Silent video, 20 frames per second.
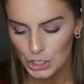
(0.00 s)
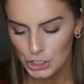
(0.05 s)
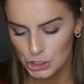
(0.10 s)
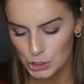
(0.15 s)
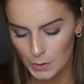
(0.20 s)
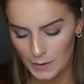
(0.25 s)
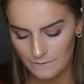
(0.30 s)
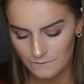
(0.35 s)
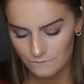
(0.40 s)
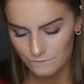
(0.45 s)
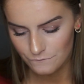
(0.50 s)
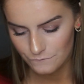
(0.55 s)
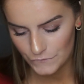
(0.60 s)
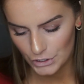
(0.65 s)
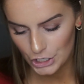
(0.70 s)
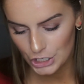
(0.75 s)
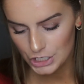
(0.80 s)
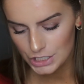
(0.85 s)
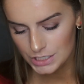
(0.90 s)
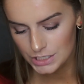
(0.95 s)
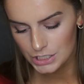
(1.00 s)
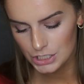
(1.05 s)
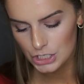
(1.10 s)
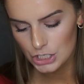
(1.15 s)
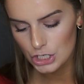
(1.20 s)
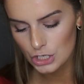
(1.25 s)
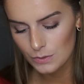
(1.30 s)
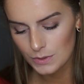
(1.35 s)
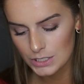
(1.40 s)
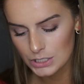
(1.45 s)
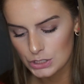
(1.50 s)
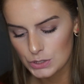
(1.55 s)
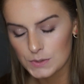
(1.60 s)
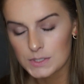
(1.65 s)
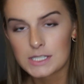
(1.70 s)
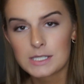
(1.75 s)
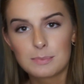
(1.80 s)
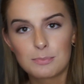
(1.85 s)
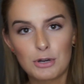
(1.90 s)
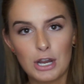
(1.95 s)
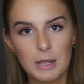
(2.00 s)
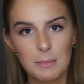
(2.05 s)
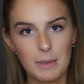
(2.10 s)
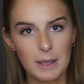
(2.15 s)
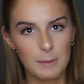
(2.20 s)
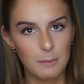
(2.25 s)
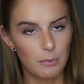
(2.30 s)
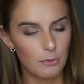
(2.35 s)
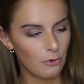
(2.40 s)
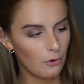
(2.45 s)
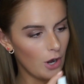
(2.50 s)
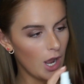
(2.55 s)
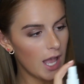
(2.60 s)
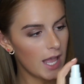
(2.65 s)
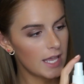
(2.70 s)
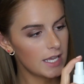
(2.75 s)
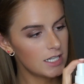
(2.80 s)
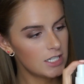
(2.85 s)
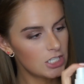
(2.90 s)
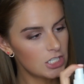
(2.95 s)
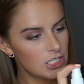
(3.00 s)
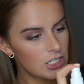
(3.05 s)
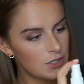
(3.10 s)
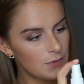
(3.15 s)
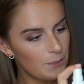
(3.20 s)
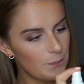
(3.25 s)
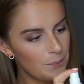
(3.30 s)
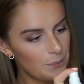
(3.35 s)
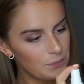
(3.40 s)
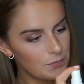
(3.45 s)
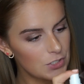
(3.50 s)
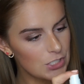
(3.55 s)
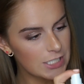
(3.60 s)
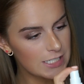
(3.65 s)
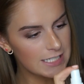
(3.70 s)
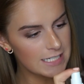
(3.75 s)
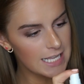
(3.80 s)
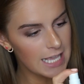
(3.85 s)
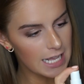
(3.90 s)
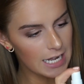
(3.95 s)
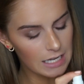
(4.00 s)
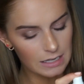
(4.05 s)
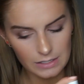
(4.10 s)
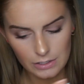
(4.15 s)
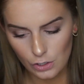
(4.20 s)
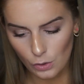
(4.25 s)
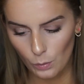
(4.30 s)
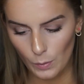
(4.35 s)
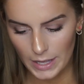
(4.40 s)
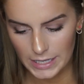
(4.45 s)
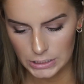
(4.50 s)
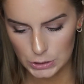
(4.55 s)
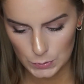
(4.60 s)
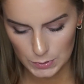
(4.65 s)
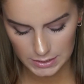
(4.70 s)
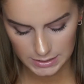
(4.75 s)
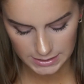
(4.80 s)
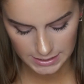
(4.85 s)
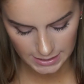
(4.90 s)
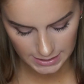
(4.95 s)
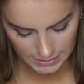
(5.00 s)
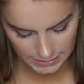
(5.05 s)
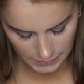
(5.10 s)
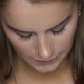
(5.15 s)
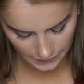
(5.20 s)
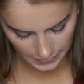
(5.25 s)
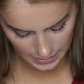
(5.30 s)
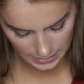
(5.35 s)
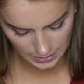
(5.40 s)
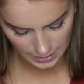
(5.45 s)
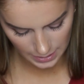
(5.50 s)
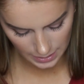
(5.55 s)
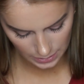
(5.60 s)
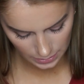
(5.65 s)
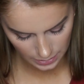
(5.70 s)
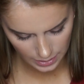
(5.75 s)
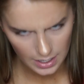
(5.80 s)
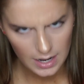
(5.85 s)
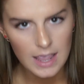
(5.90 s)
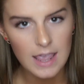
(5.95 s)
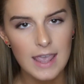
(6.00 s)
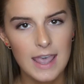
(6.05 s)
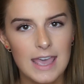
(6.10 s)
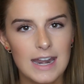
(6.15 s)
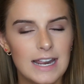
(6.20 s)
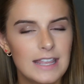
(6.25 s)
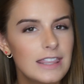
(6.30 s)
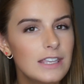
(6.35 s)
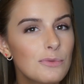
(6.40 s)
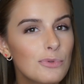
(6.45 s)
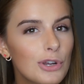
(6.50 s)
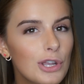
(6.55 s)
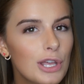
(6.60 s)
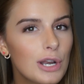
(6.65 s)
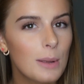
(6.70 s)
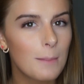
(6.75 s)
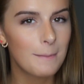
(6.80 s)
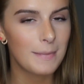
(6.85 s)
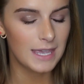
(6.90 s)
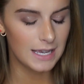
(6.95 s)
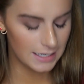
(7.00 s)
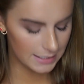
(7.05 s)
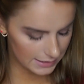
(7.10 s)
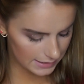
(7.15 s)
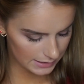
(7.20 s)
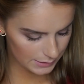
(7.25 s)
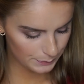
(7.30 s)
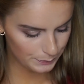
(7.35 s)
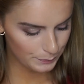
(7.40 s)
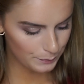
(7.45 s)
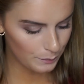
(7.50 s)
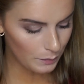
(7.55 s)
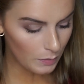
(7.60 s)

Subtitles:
So I'm first going to spray my brush just to give it a little wet to intensify the color. And I think we're gonna mix